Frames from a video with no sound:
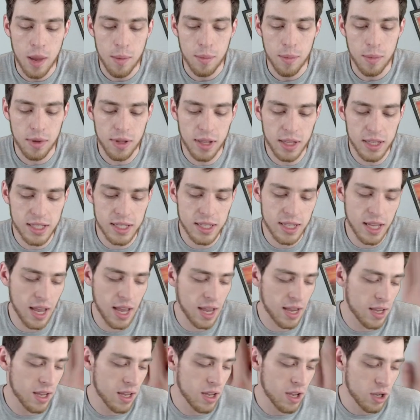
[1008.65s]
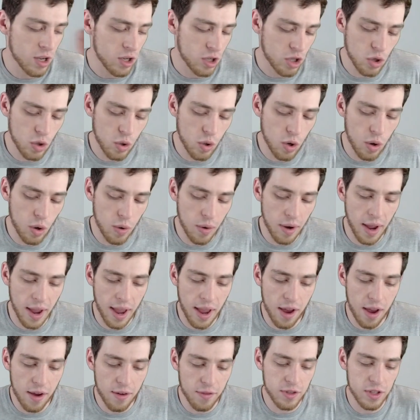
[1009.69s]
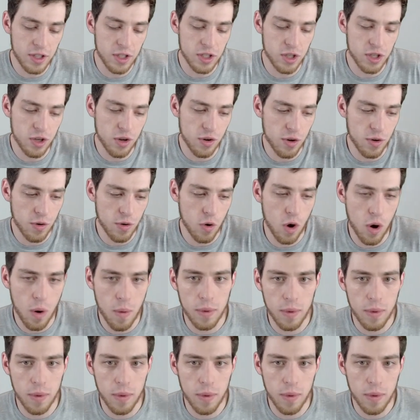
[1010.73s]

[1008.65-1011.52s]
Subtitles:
But let's say you don't have the Zuran Orb.